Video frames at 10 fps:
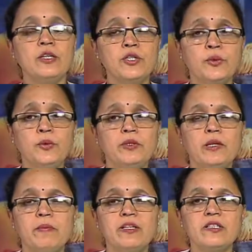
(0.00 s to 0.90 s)
So,
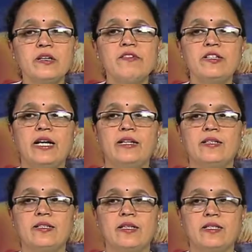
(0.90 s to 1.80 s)
the mixture which
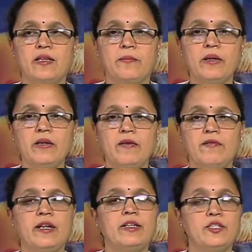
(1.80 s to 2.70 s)
enters the stomach
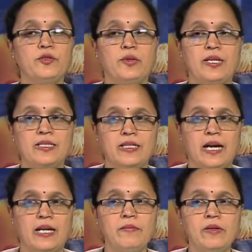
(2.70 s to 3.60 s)
where it is known as
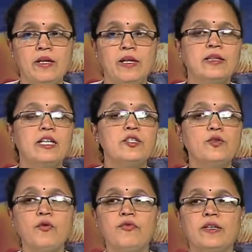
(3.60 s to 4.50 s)
chyme, there is
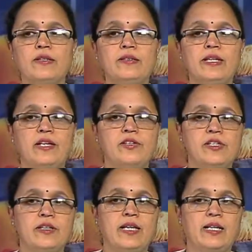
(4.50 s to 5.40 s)
no further
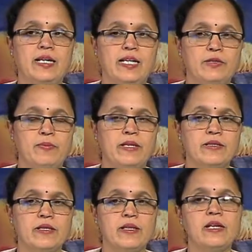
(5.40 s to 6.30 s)
digestion that takes
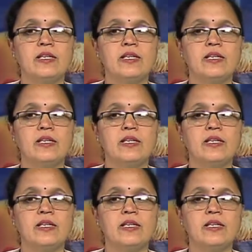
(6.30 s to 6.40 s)
place.